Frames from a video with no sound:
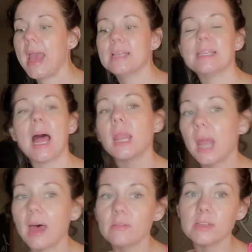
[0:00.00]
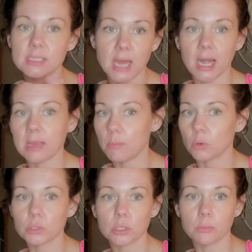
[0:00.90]
is that love is not
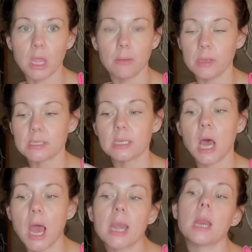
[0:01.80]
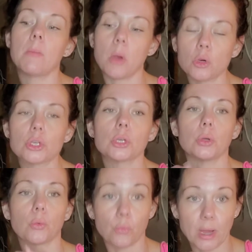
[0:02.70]
it's not an
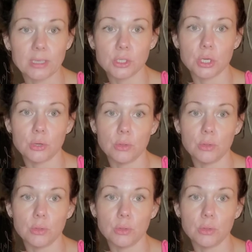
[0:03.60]
emotional rescue.